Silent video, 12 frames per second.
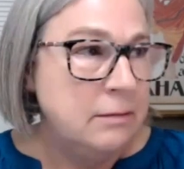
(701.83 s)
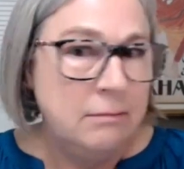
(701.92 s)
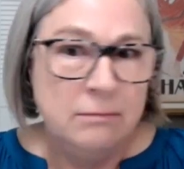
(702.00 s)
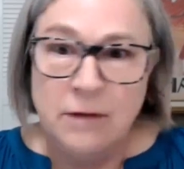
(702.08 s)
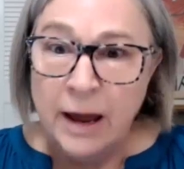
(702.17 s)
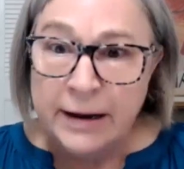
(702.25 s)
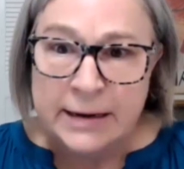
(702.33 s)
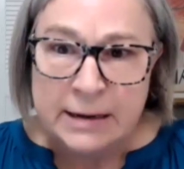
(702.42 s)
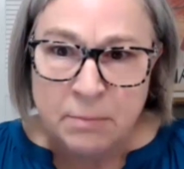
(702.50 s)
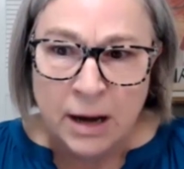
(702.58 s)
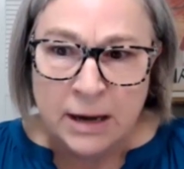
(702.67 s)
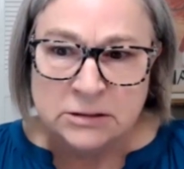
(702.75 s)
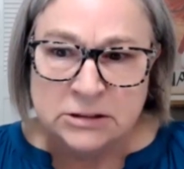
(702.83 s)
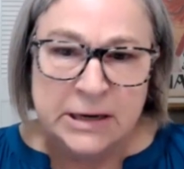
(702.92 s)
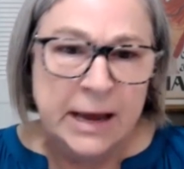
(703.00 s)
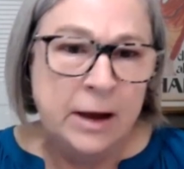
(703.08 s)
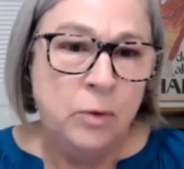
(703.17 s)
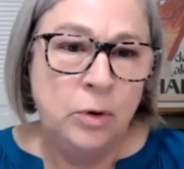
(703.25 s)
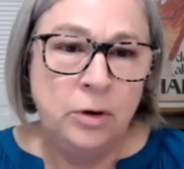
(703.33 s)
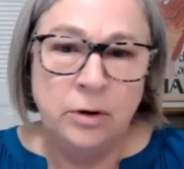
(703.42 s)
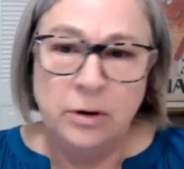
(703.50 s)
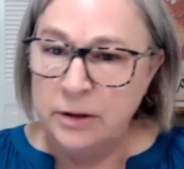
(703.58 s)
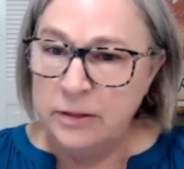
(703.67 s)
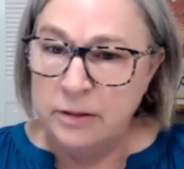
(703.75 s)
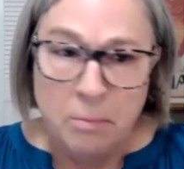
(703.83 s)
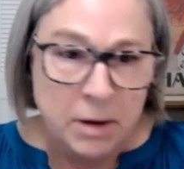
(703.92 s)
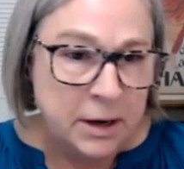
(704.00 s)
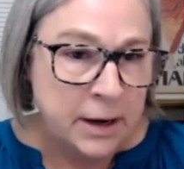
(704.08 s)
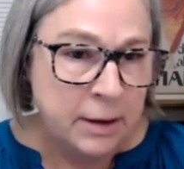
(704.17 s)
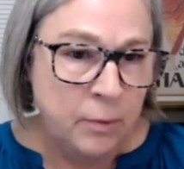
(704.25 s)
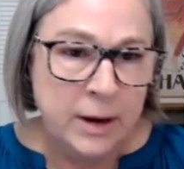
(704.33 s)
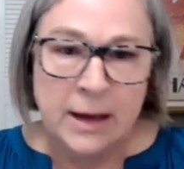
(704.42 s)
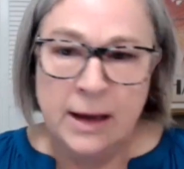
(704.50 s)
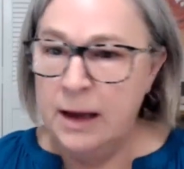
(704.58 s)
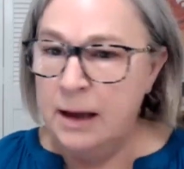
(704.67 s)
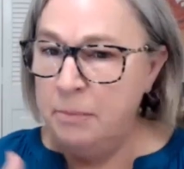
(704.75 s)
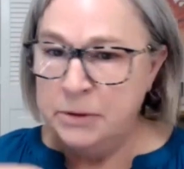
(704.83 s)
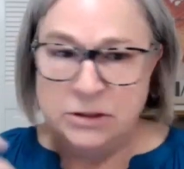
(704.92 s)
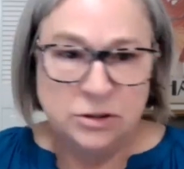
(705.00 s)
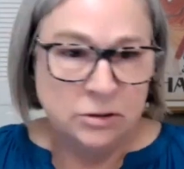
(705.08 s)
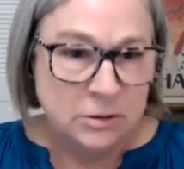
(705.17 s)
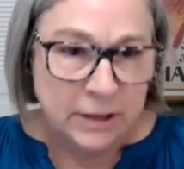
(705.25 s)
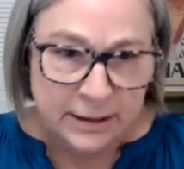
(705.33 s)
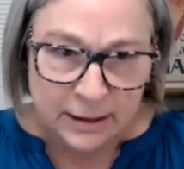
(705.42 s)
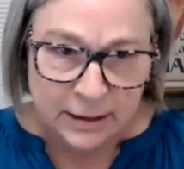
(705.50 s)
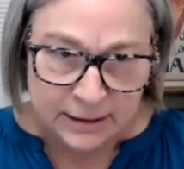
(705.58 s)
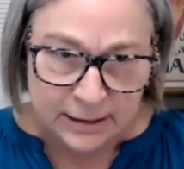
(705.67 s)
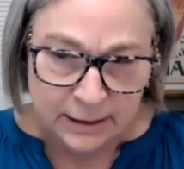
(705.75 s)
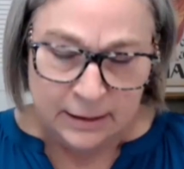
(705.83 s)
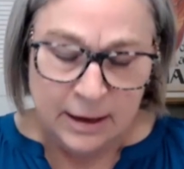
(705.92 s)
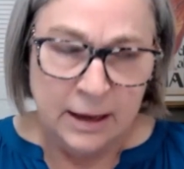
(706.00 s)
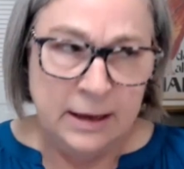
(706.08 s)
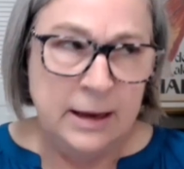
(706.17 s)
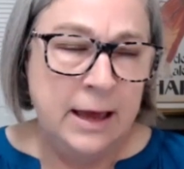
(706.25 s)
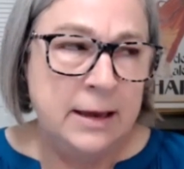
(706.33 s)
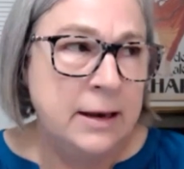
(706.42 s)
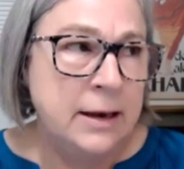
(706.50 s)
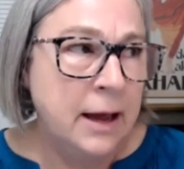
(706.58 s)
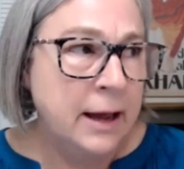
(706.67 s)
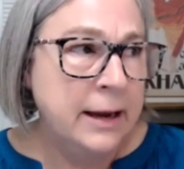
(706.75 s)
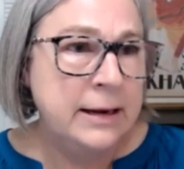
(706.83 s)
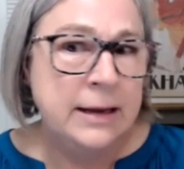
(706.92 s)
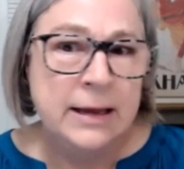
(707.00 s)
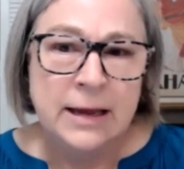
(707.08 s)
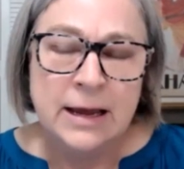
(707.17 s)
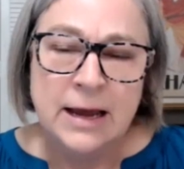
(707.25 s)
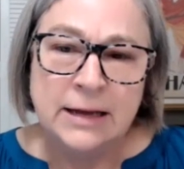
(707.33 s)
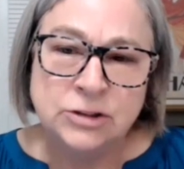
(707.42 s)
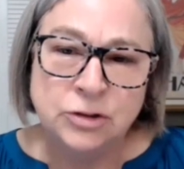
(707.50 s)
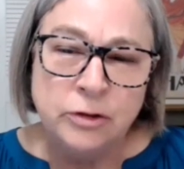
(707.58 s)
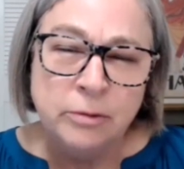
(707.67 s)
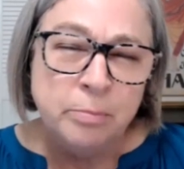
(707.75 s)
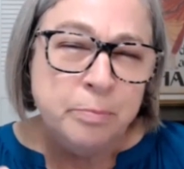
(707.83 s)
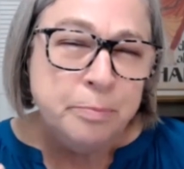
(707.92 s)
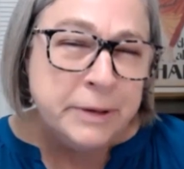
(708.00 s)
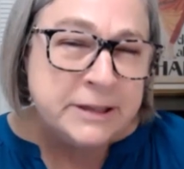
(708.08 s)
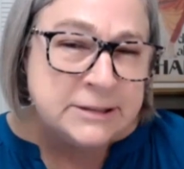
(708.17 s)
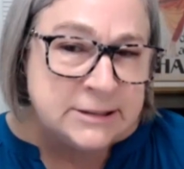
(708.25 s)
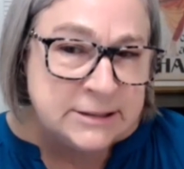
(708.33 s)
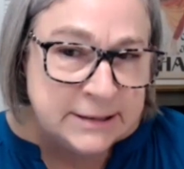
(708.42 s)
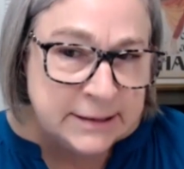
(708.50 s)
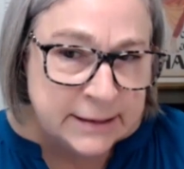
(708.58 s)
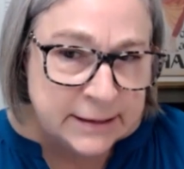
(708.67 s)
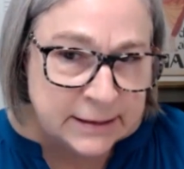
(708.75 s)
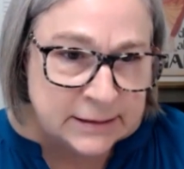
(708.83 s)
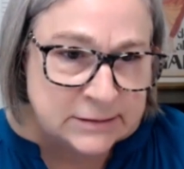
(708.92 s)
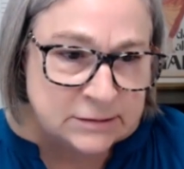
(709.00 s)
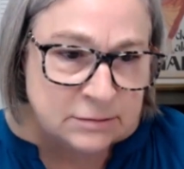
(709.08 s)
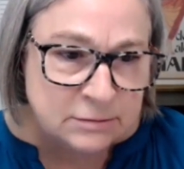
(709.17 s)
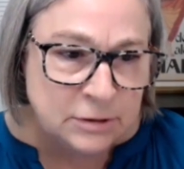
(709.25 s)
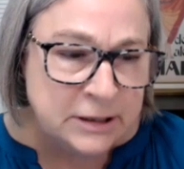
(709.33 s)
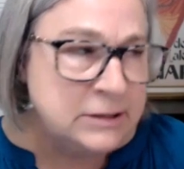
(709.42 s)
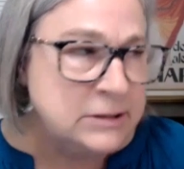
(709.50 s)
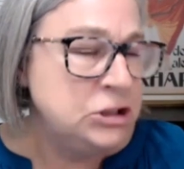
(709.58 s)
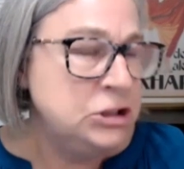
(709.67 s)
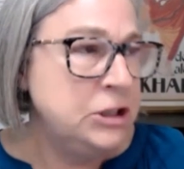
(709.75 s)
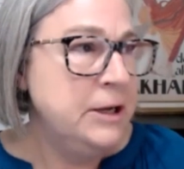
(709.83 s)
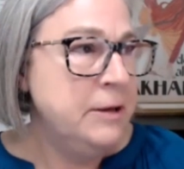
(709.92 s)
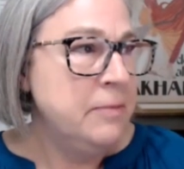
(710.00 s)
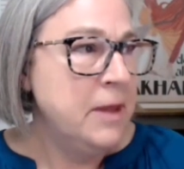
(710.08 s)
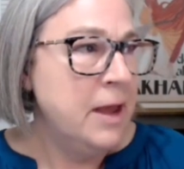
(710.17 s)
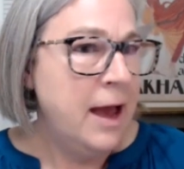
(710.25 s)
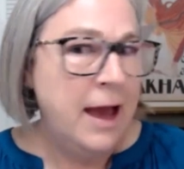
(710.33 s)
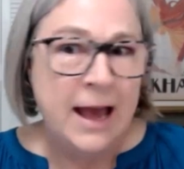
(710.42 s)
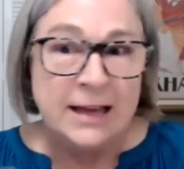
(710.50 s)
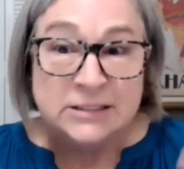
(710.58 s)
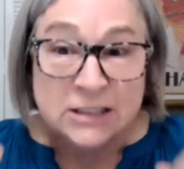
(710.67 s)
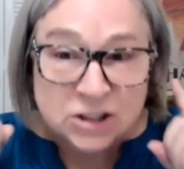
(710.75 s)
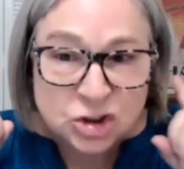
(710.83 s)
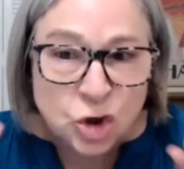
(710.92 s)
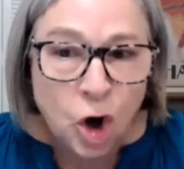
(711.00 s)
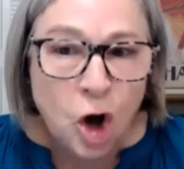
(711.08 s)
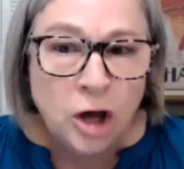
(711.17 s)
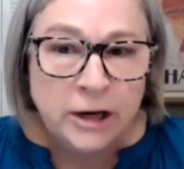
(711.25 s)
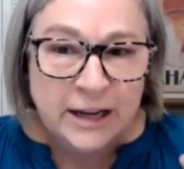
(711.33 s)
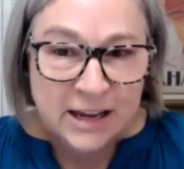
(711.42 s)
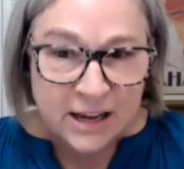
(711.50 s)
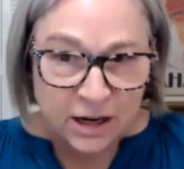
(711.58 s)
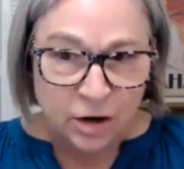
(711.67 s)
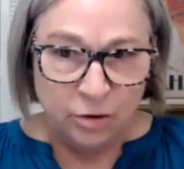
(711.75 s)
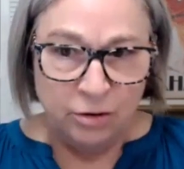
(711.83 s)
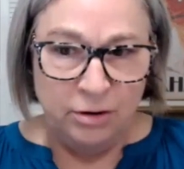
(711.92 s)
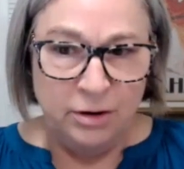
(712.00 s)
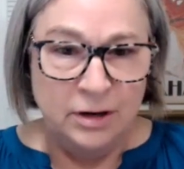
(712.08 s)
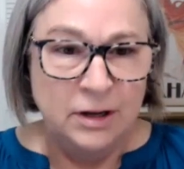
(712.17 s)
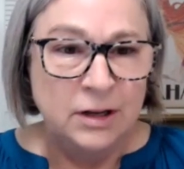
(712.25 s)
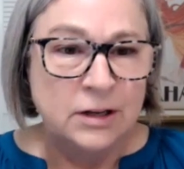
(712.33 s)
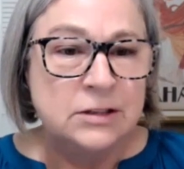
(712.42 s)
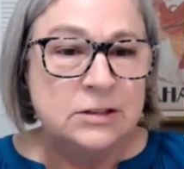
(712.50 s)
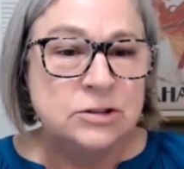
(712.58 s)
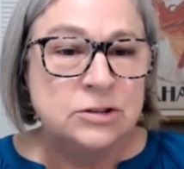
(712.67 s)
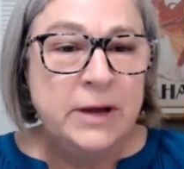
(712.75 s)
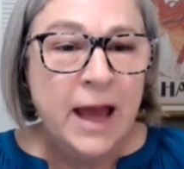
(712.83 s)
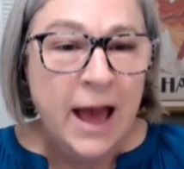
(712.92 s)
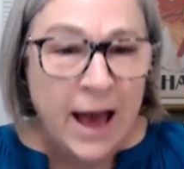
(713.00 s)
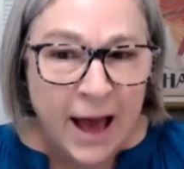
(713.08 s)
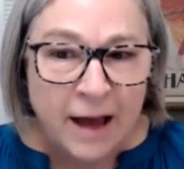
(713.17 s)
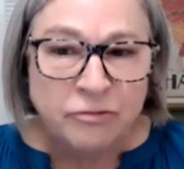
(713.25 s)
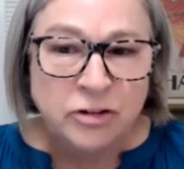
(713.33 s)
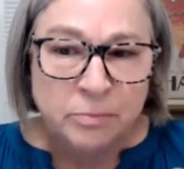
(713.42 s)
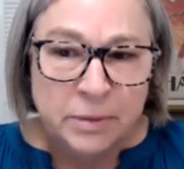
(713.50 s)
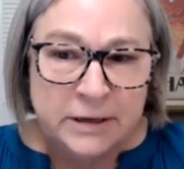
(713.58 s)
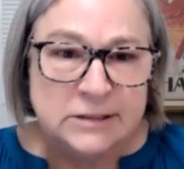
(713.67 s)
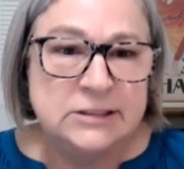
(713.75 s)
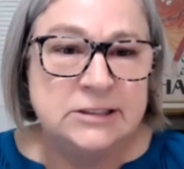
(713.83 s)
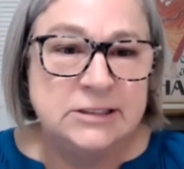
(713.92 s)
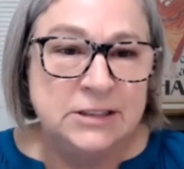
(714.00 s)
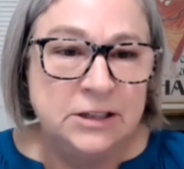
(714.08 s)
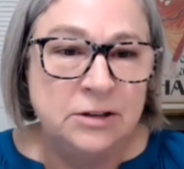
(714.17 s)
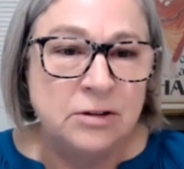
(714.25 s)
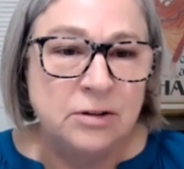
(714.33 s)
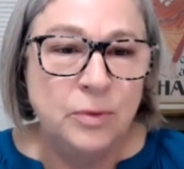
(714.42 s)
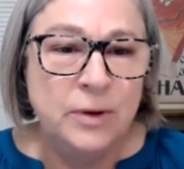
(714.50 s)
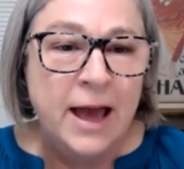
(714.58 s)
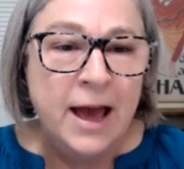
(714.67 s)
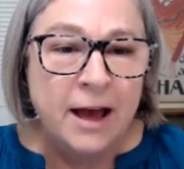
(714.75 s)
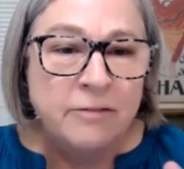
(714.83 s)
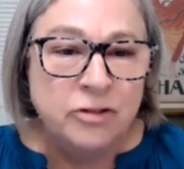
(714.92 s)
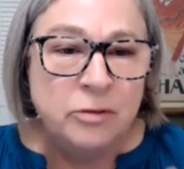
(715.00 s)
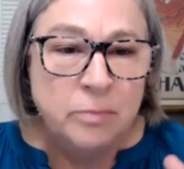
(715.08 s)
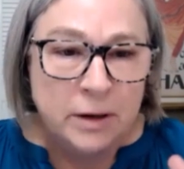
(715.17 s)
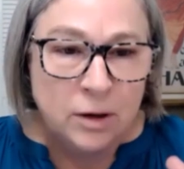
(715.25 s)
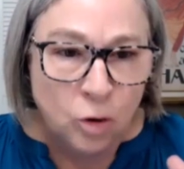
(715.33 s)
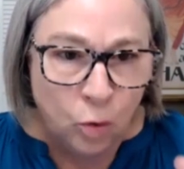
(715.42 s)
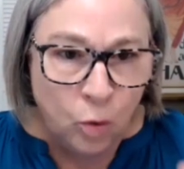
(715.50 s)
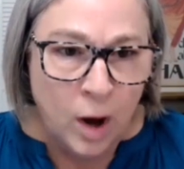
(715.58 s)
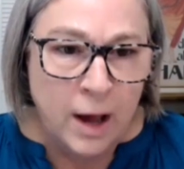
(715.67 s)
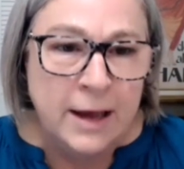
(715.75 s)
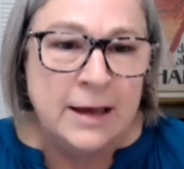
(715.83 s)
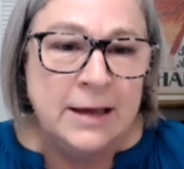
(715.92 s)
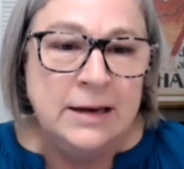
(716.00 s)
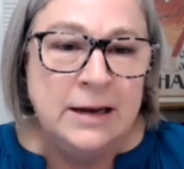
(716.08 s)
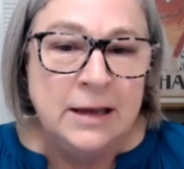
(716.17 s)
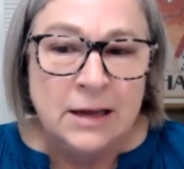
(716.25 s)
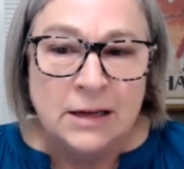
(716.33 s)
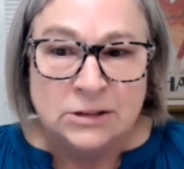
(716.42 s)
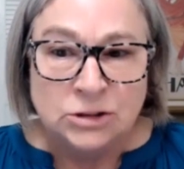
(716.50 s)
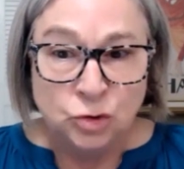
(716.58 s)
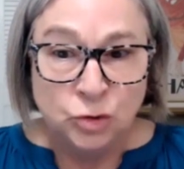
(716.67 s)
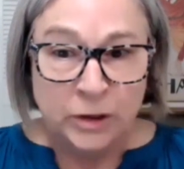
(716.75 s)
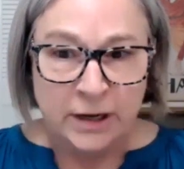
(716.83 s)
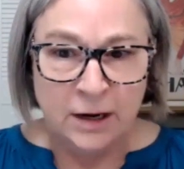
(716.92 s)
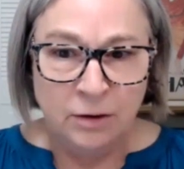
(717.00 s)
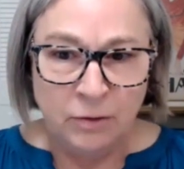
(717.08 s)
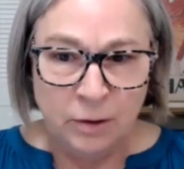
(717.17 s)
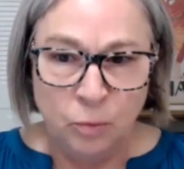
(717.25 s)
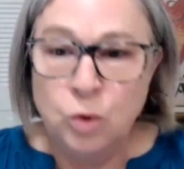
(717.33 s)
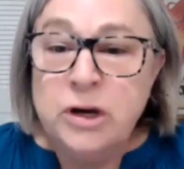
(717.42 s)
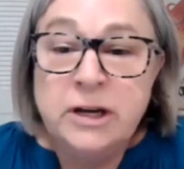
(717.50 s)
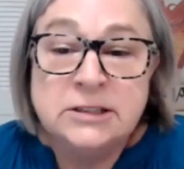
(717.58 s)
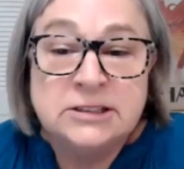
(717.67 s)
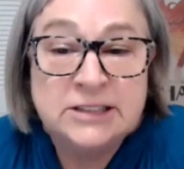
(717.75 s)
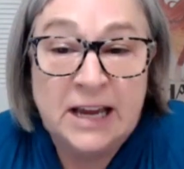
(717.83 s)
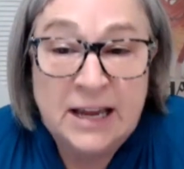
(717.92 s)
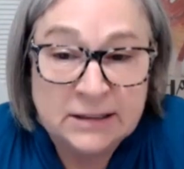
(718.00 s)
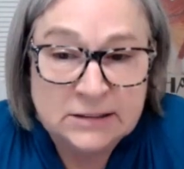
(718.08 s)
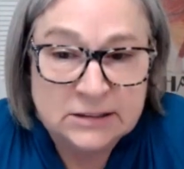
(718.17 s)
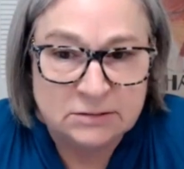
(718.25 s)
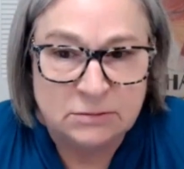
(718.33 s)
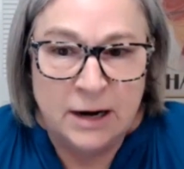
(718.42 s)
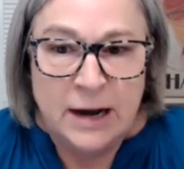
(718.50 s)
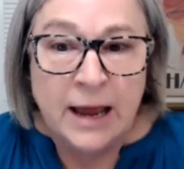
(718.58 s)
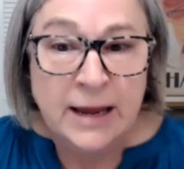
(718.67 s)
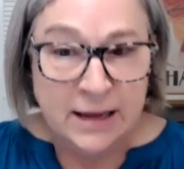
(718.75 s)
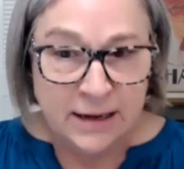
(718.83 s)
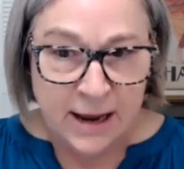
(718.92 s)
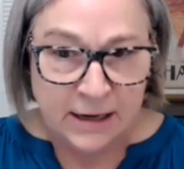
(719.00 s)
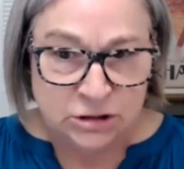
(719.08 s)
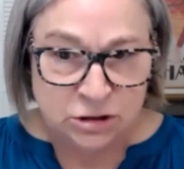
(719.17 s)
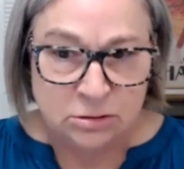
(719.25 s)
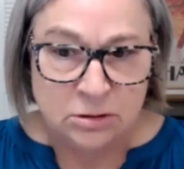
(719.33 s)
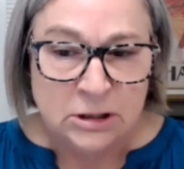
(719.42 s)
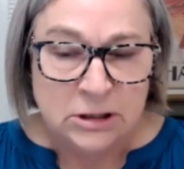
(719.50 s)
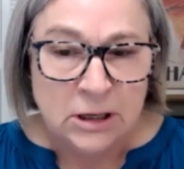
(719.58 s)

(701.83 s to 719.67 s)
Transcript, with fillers: ninety miles an hour the minute I wake up until late, late at, at night. And so the busyness, Rich, has us not here. So we have to be still. We have to be quiet to hear it. We'll get a sense, right? I get actual